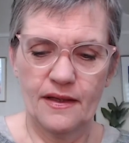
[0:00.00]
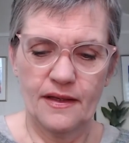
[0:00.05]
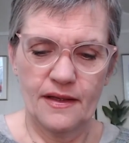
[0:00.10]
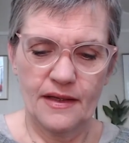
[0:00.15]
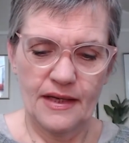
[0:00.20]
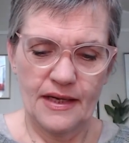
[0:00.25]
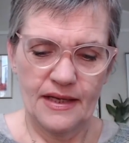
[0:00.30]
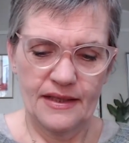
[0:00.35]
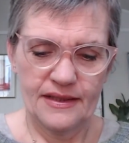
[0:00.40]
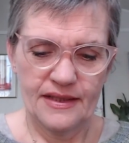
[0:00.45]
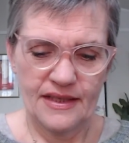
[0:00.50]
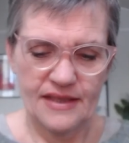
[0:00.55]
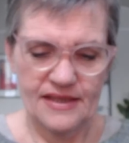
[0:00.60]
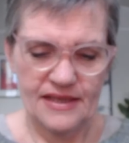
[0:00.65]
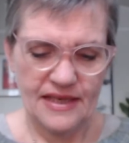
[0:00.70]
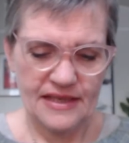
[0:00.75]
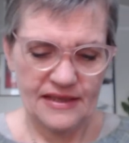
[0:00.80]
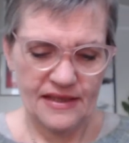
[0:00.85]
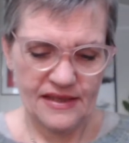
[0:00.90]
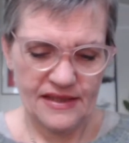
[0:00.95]
And this,
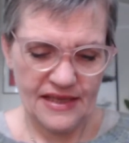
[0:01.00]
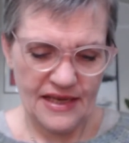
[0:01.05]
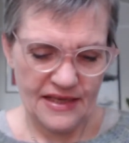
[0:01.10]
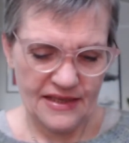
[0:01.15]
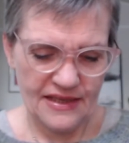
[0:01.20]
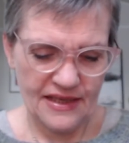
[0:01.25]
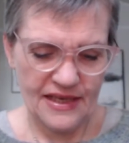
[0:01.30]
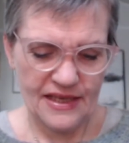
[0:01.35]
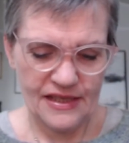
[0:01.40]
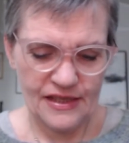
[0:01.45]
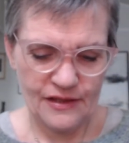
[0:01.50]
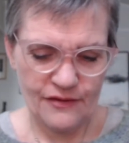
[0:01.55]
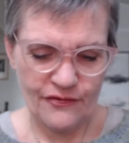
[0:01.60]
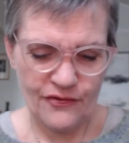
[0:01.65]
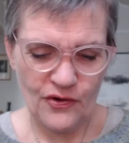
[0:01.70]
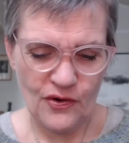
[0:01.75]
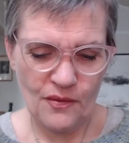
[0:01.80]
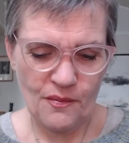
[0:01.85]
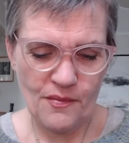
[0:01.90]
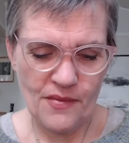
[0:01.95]
as I said, is
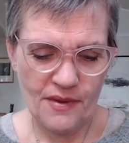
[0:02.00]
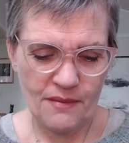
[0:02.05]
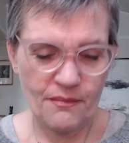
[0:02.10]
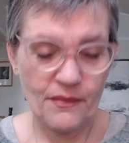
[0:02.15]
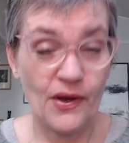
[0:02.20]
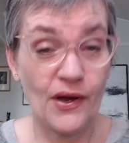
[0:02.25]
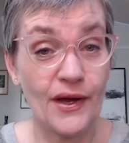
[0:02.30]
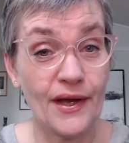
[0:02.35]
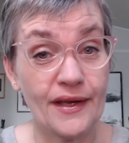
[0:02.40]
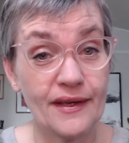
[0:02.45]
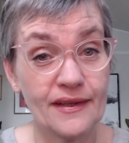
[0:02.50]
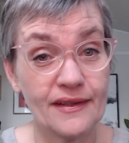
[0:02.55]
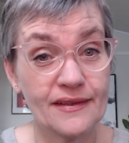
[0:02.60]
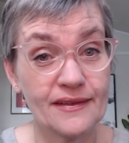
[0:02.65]
from a